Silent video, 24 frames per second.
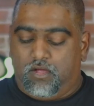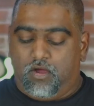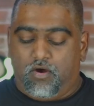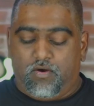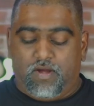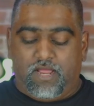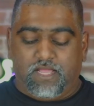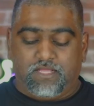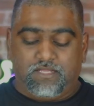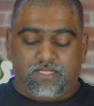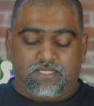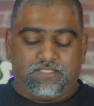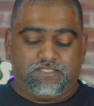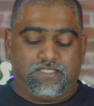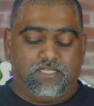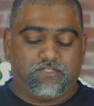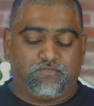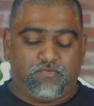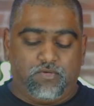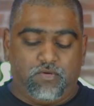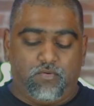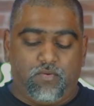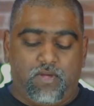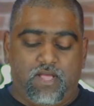right,
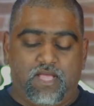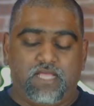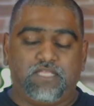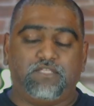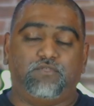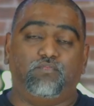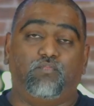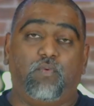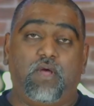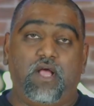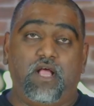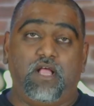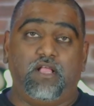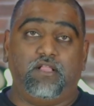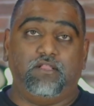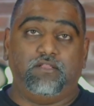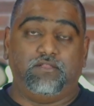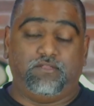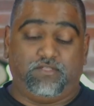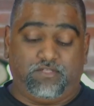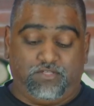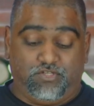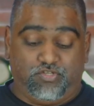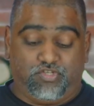accessory wise, well,
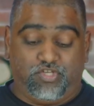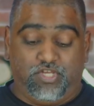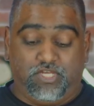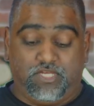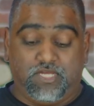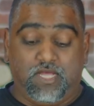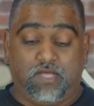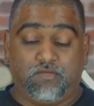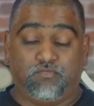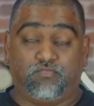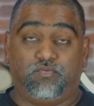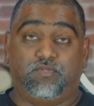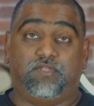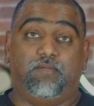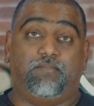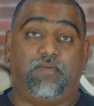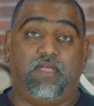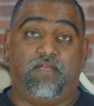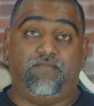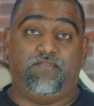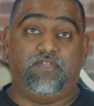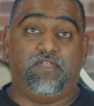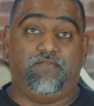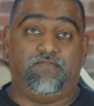she comes with a
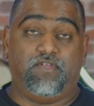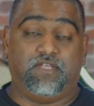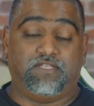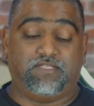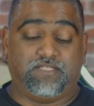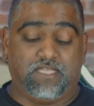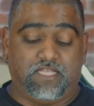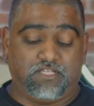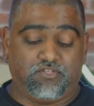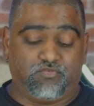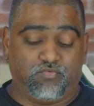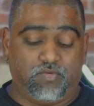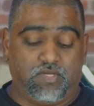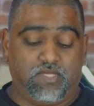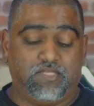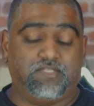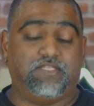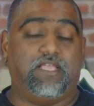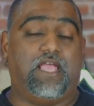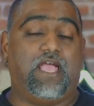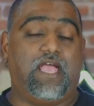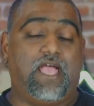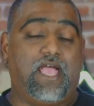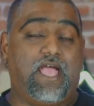bevy of accessories,
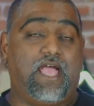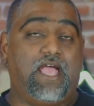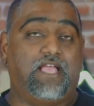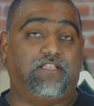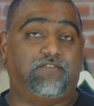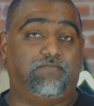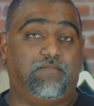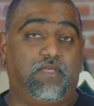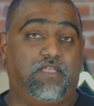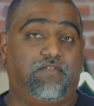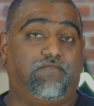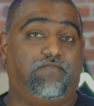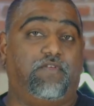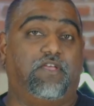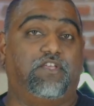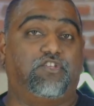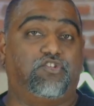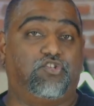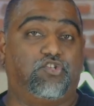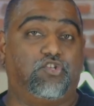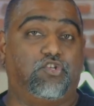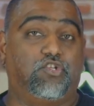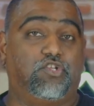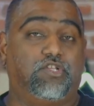as MAFEX
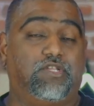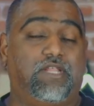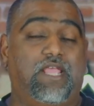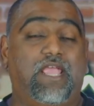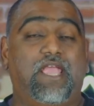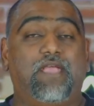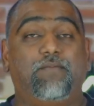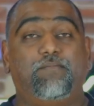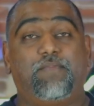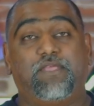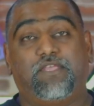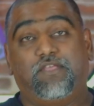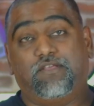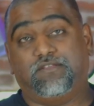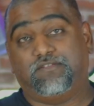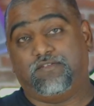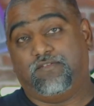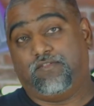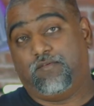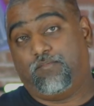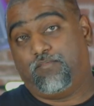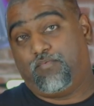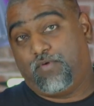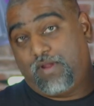should, because of
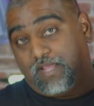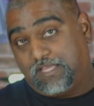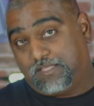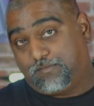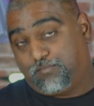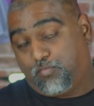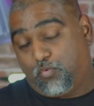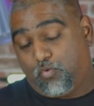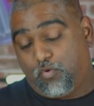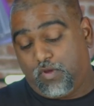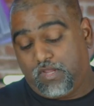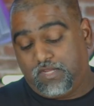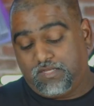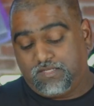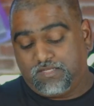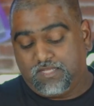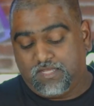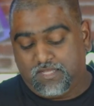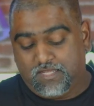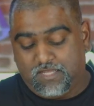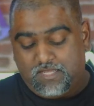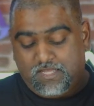the price point.